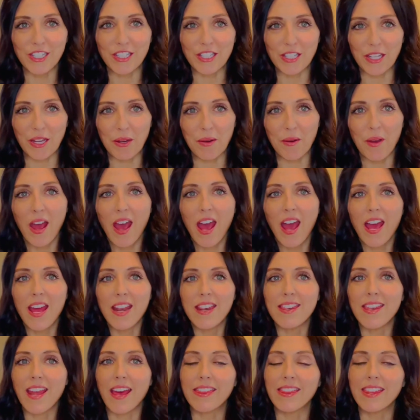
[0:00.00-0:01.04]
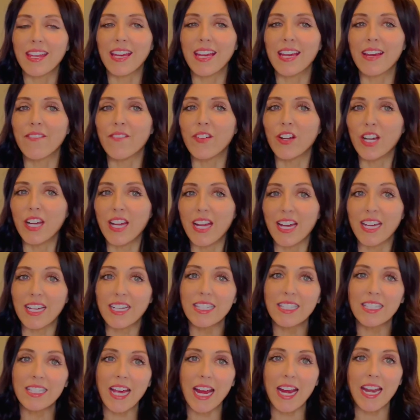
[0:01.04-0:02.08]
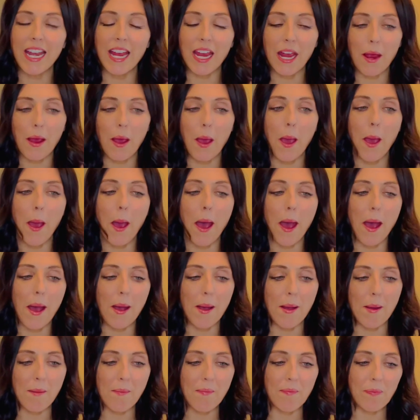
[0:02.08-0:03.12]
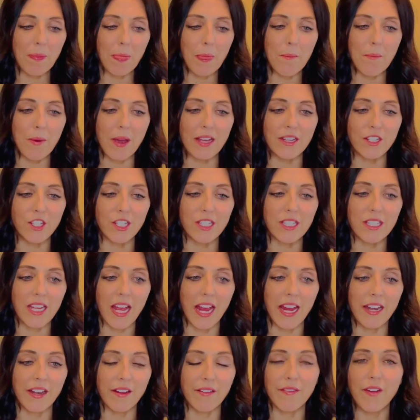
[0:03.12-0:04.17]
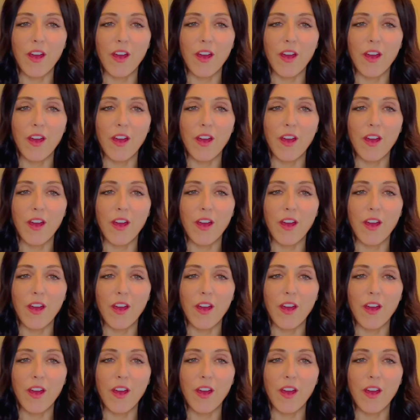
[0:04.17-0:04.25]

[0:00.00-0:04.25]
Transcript: So nothing very exciting, but just kind of,